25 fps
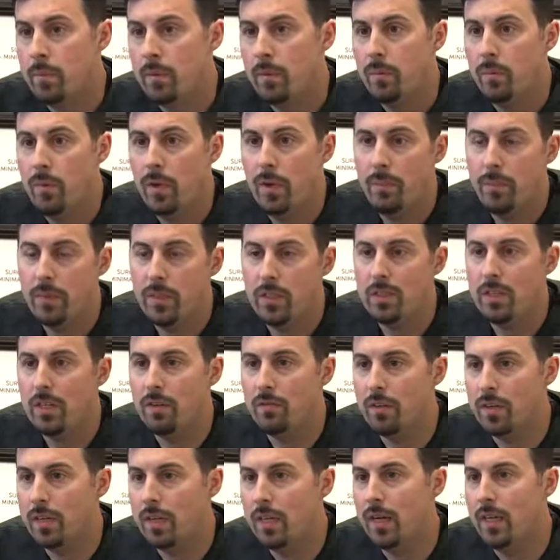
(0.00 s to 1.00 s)
Well, there's
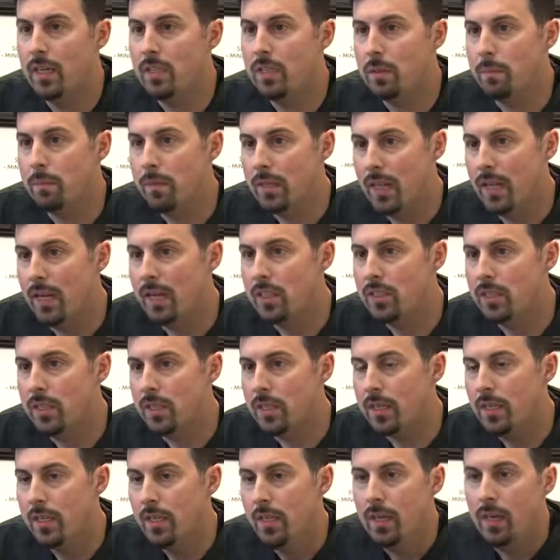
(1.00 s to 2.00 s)
different kinds of
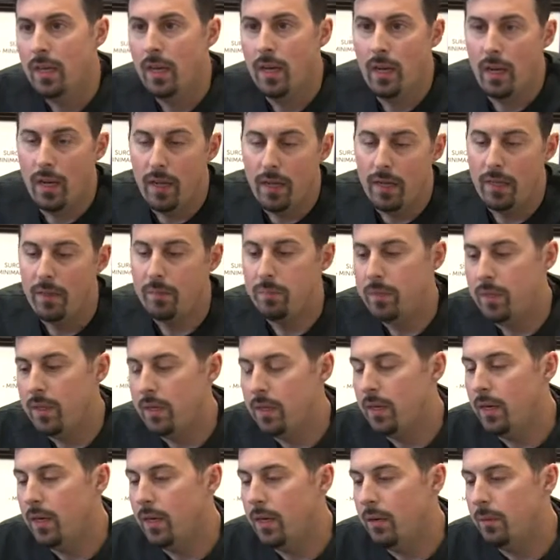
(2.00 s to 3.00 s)
plastic. A
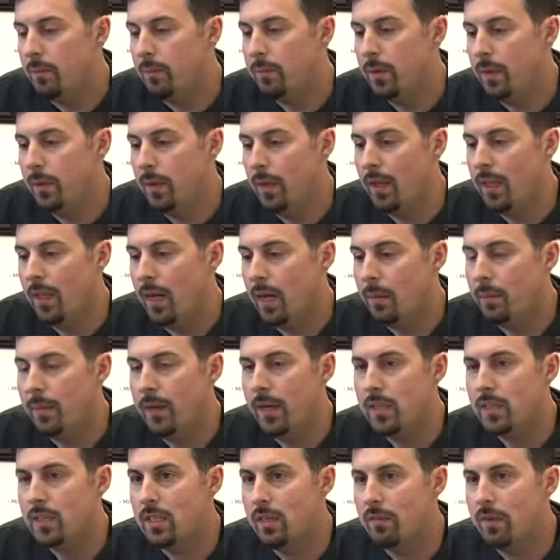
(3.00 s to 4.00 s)
lot of
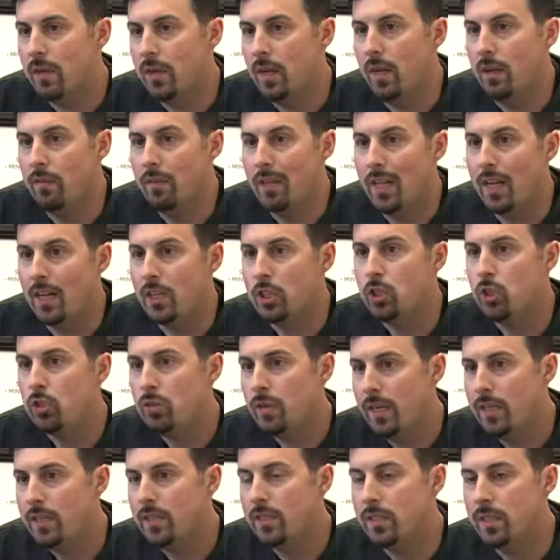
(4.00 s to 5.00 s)
bags have a lot of
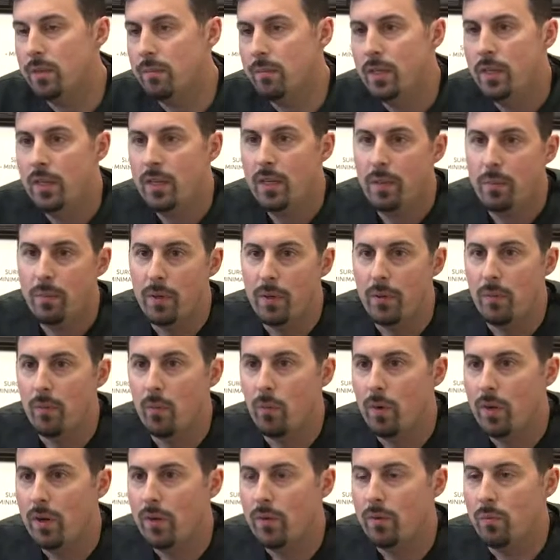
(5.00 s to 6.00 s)
strength to them, but
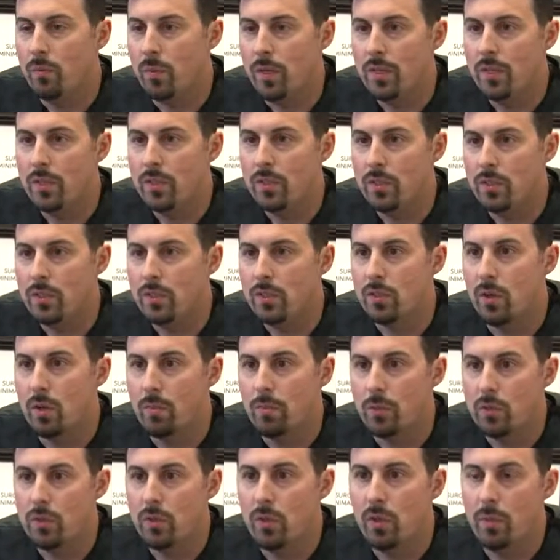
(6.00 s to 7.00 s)
one of the weaknesses that
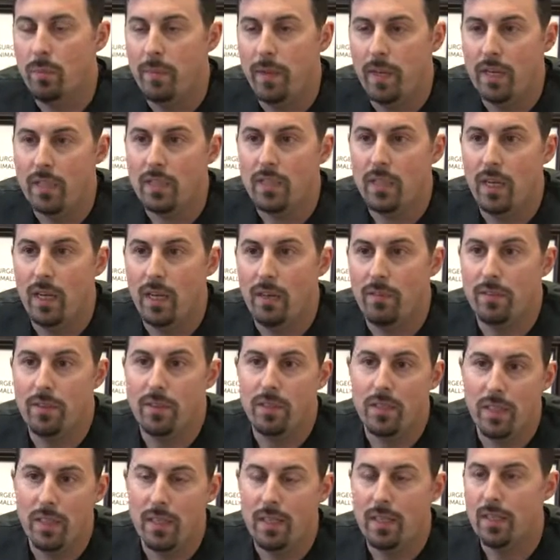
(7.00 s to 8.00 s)
almost all bags have is
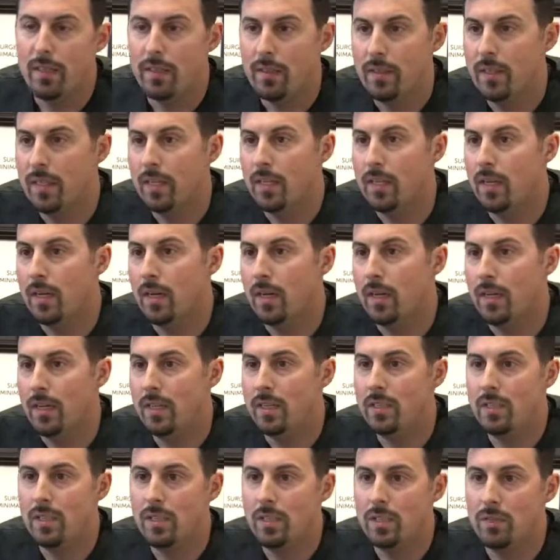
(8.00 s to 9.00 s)
the
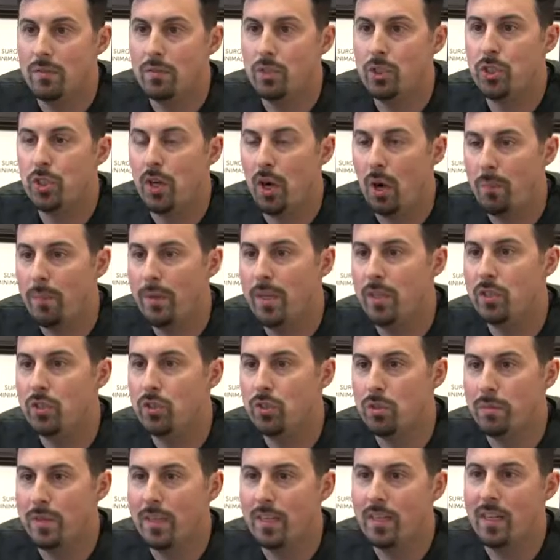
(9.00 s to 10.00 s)
incidence of sharp
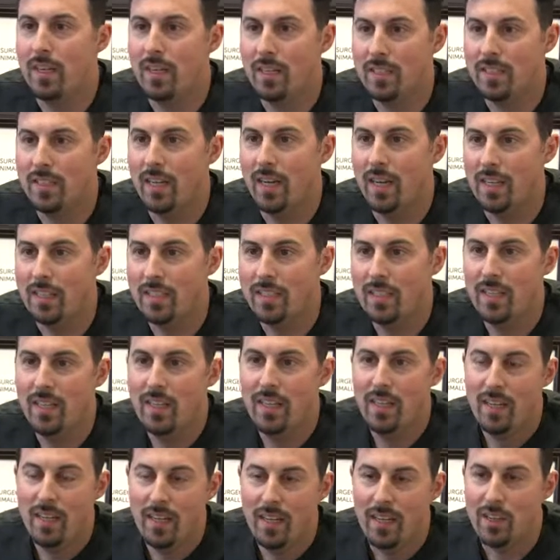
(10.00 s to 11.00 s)
instrument contact.
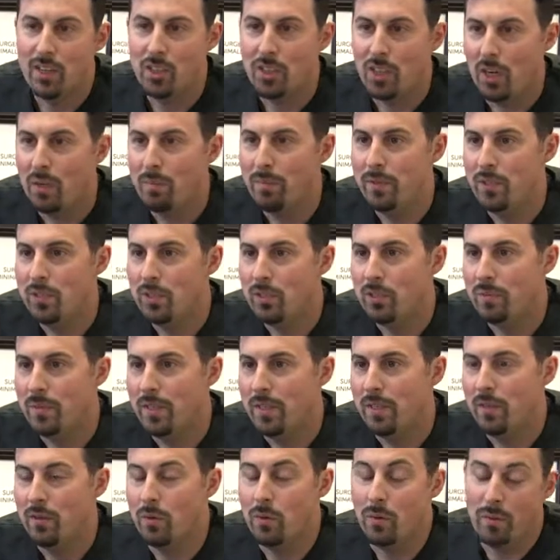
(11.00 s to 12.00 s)
A sharp
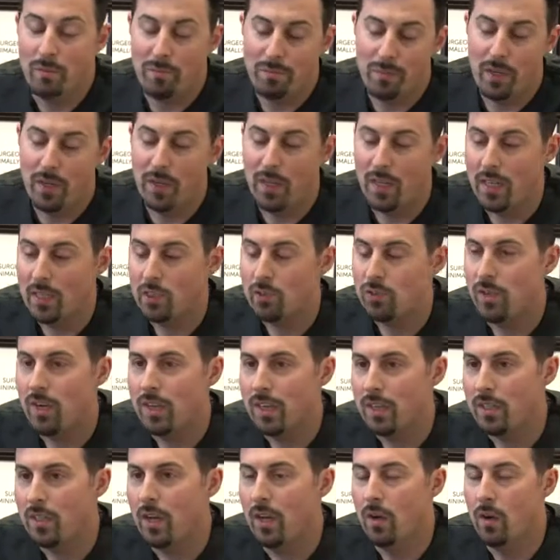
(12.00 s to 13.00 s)
instrument or an
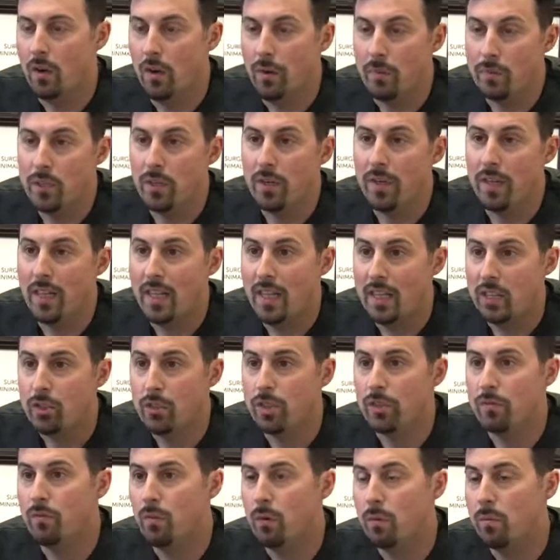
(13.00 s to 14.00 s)

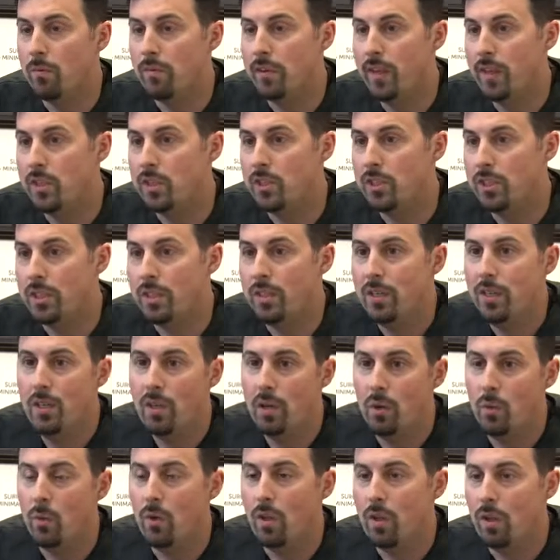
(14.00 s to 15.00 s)
electric form of energy
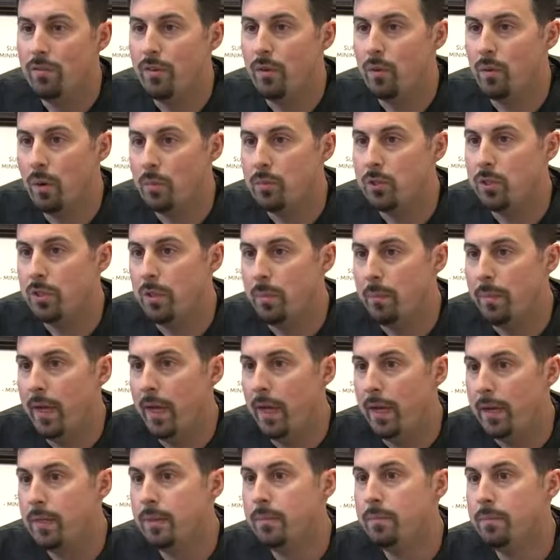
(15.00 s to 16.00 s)
will often rupture the bag.